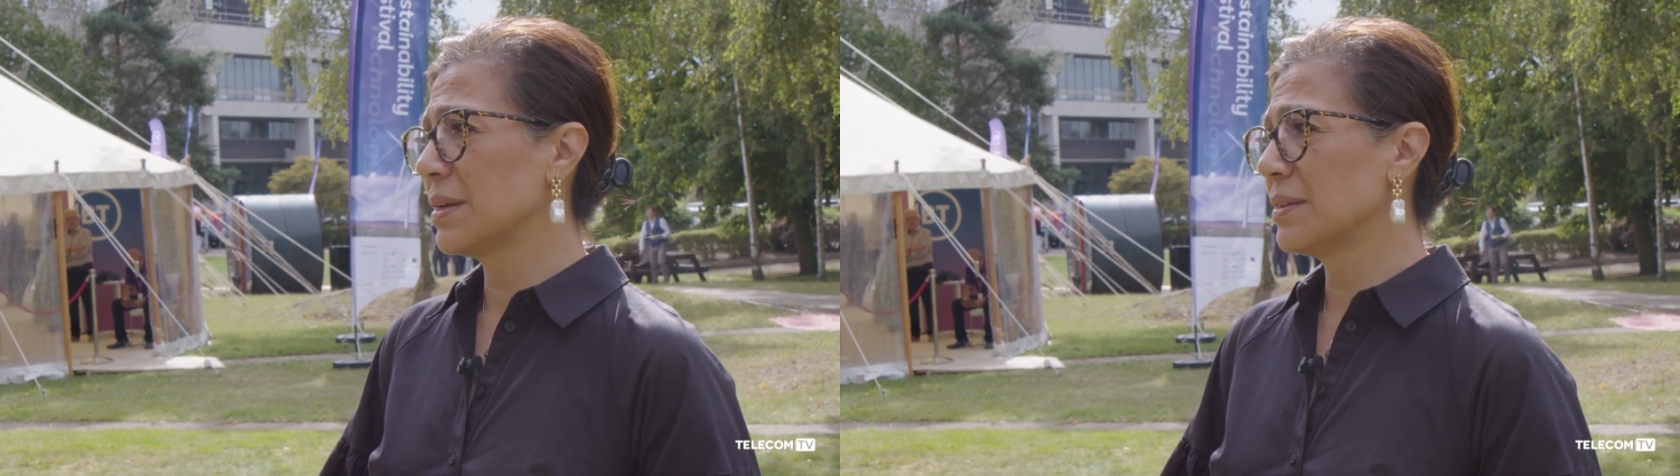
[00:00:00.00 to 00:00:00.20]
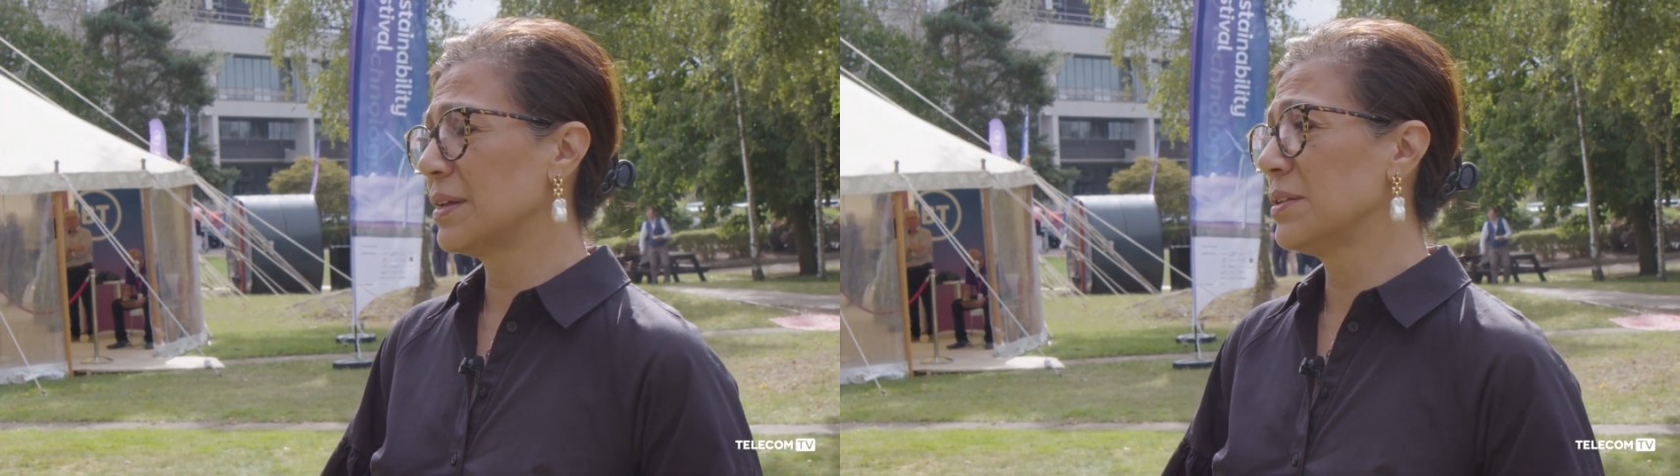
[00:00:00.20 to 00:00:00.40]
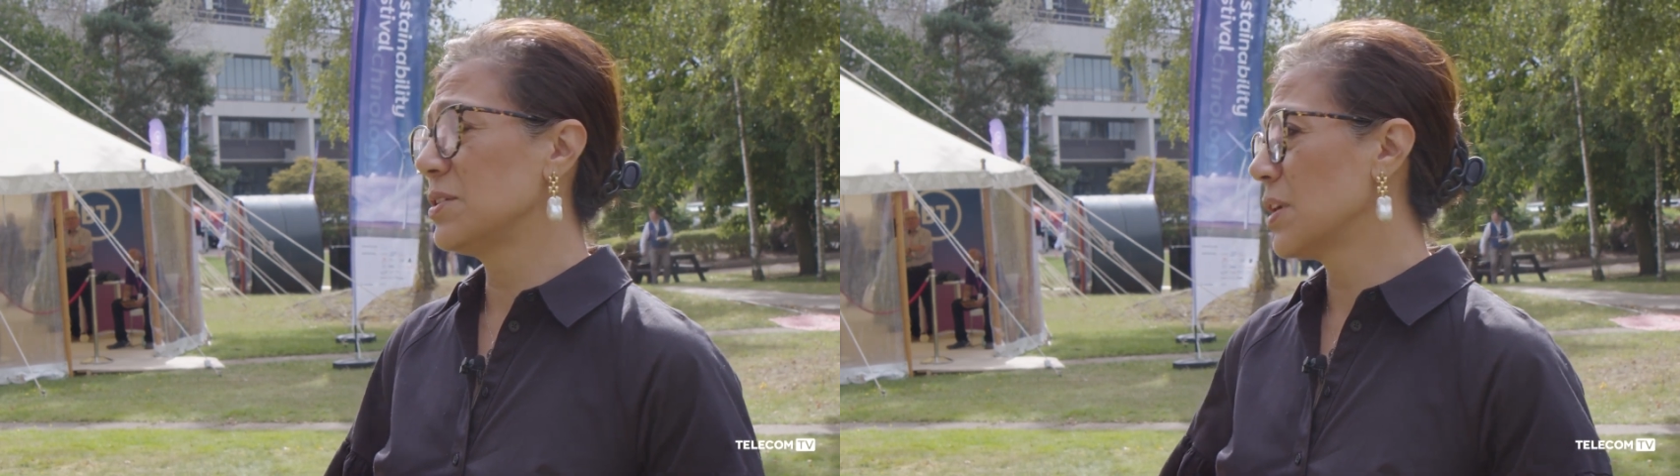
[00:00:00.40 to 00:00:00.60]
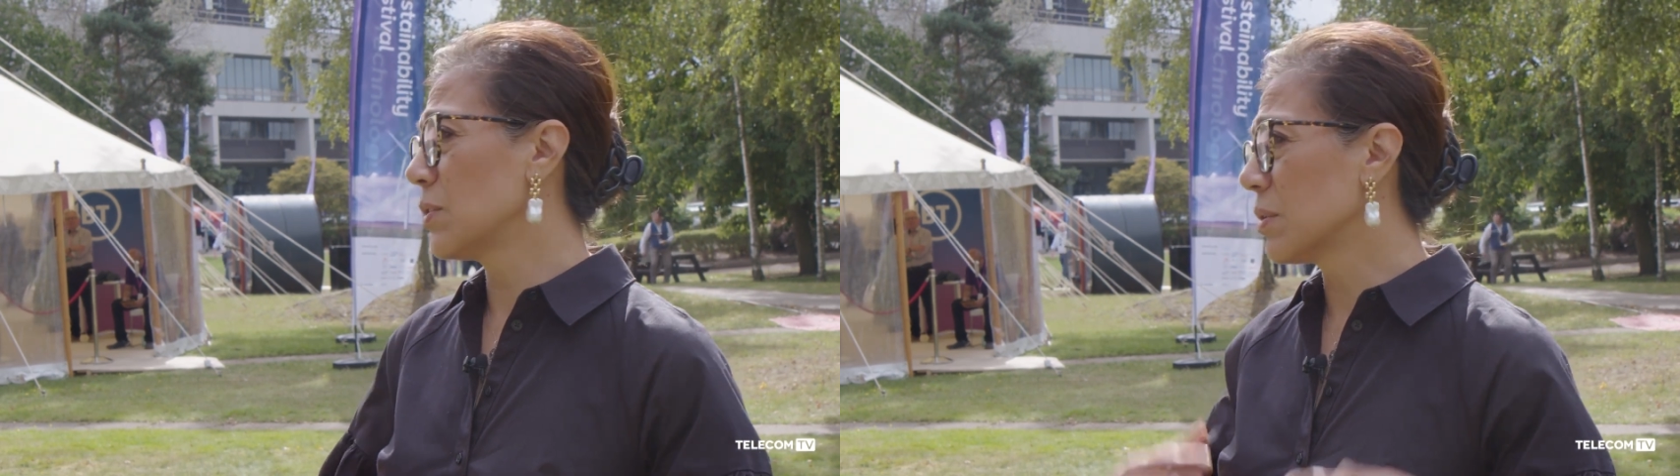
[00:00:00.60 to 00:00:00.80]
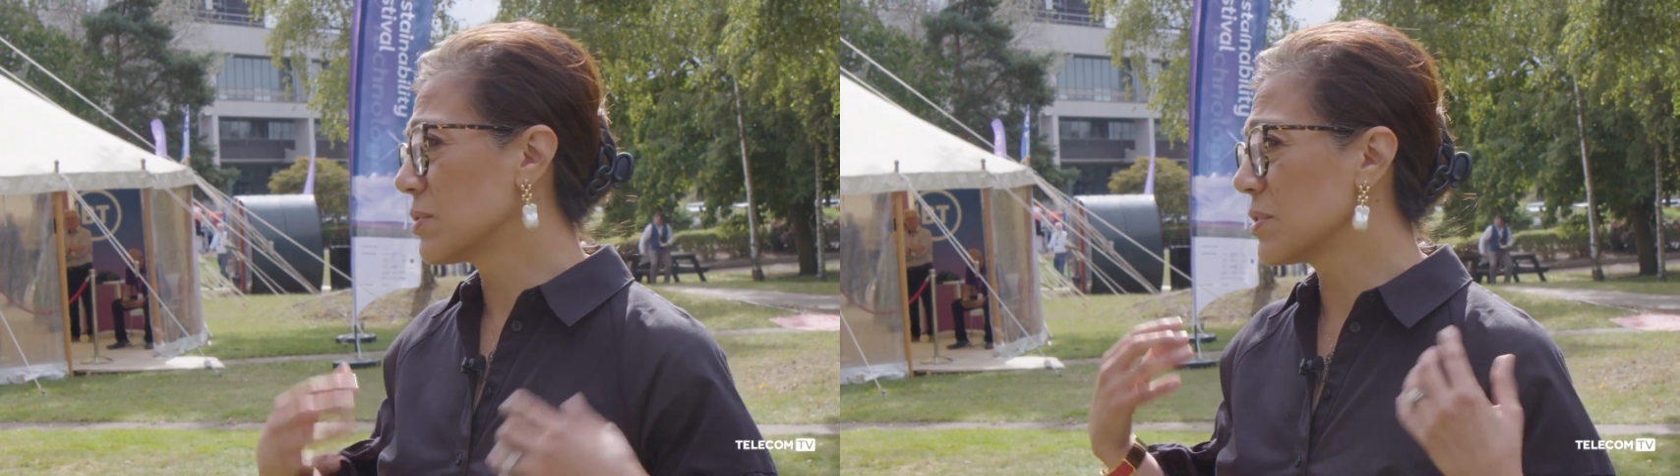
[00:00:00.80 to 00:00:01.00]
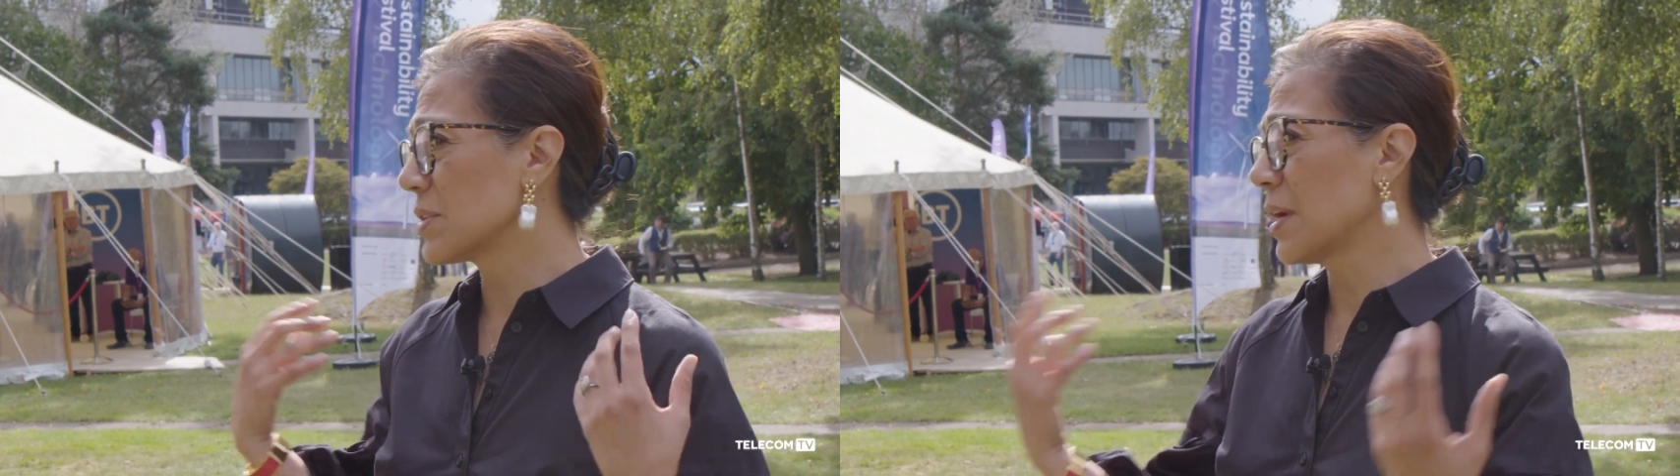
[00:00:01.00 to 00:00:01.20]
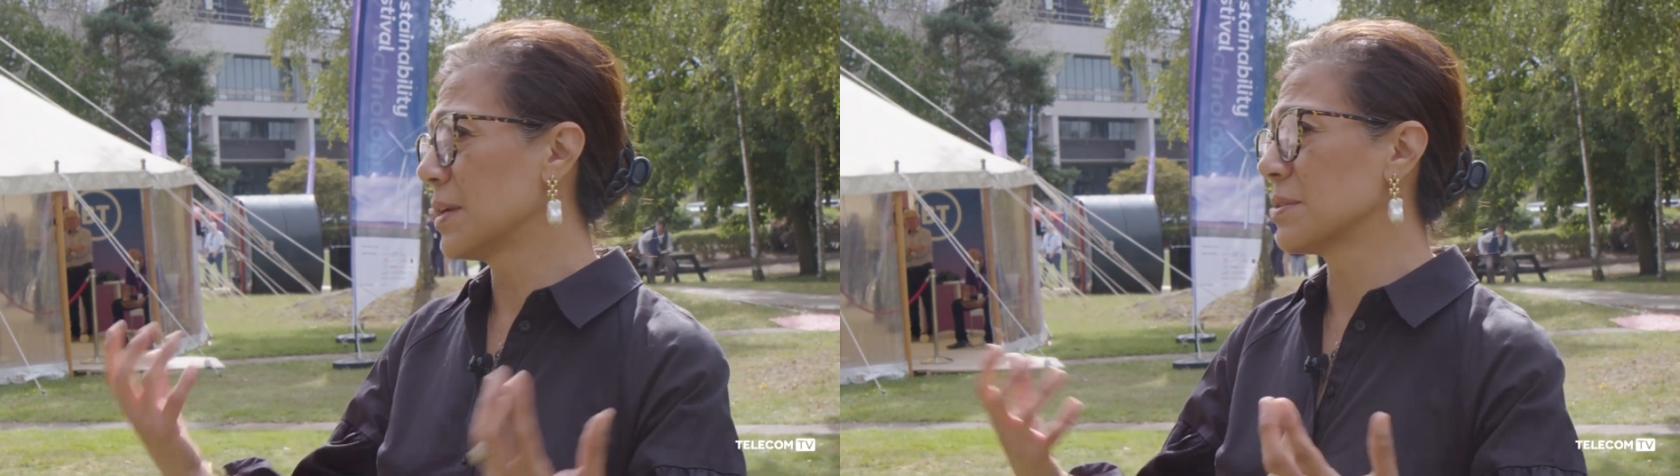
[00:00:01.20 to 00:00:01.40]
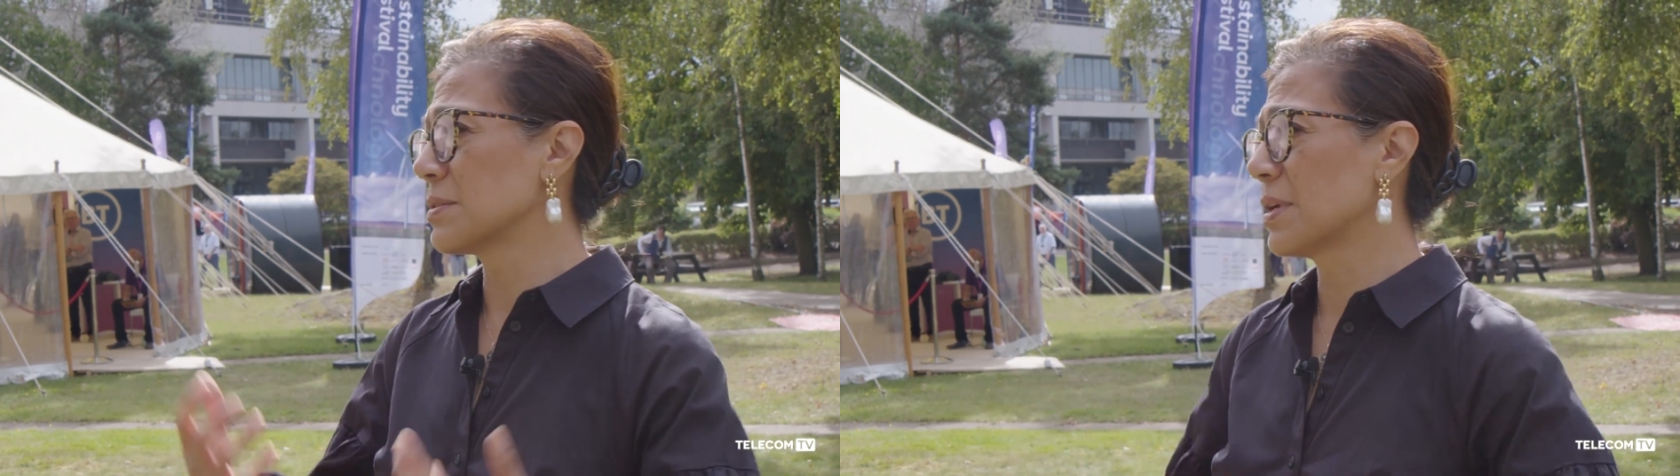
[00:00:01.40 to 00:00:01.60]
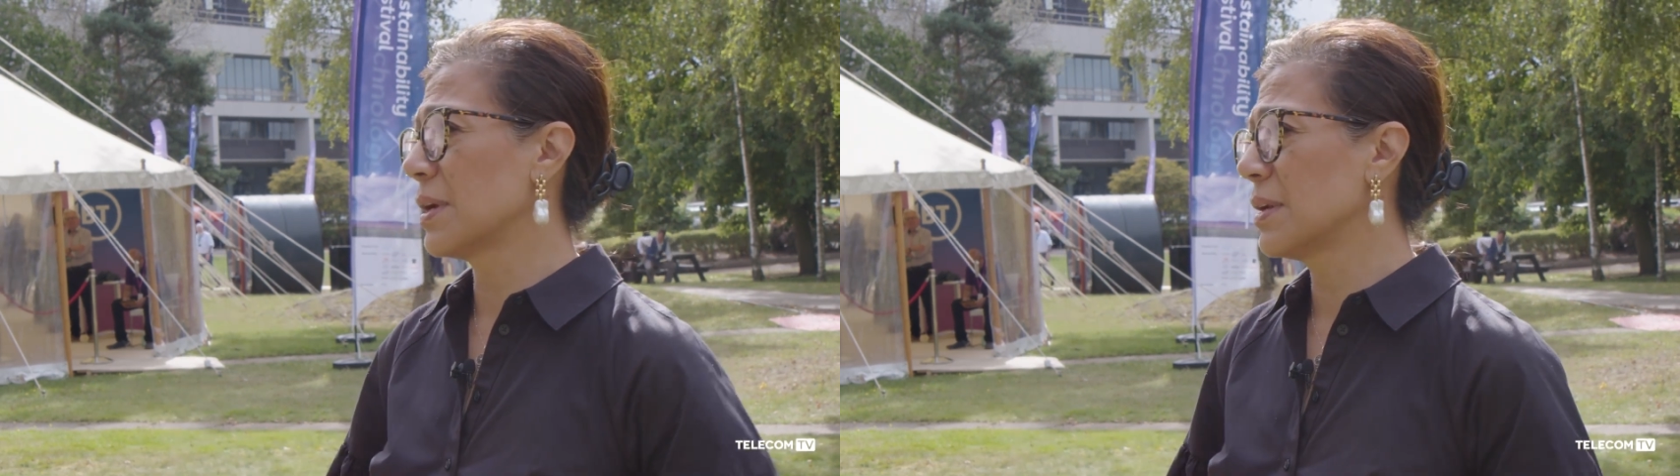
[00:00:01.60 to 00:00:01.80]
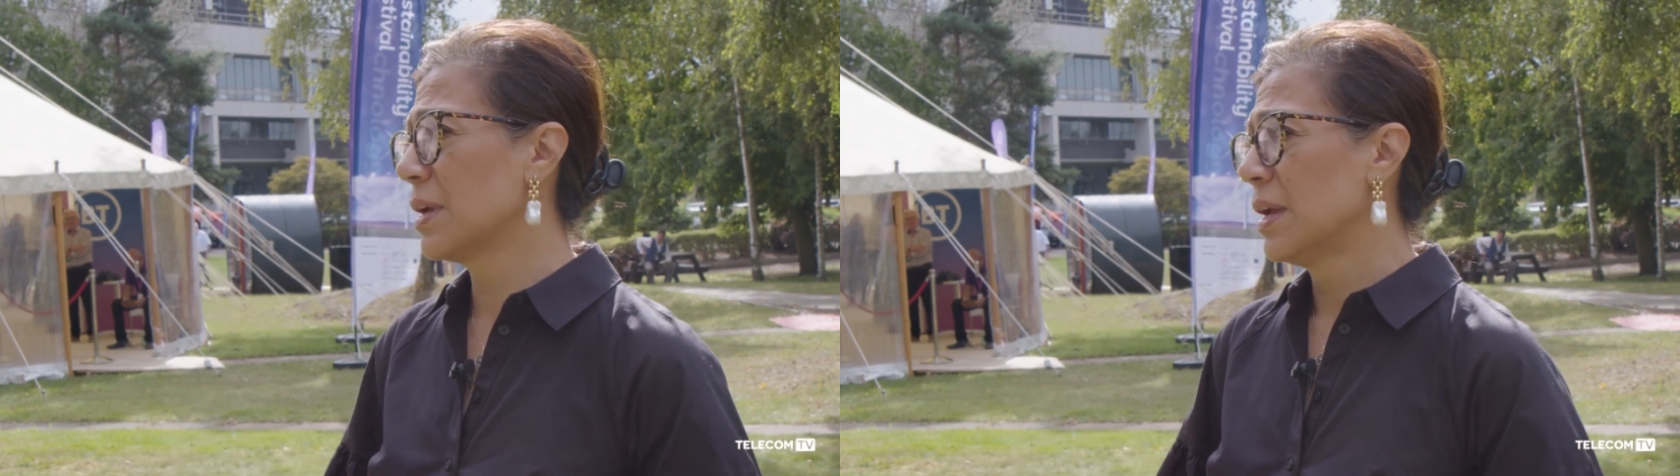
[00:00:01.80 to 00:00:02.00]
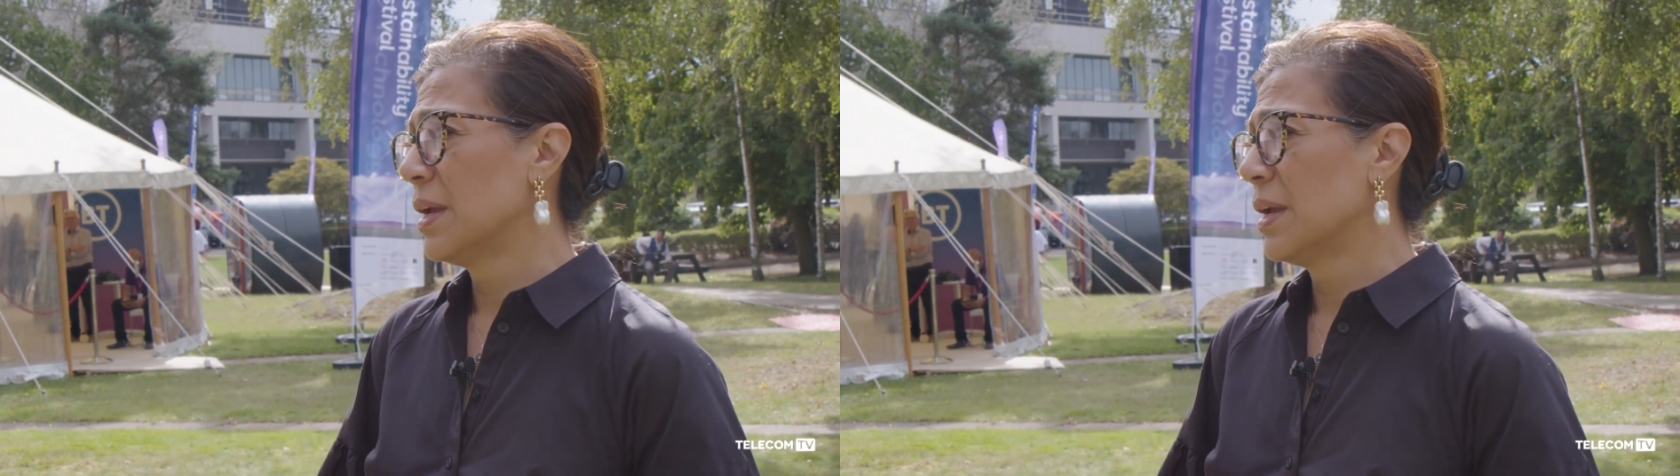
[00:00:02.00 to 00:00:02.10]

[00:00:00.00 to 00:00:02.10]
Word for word: and then the general societal side.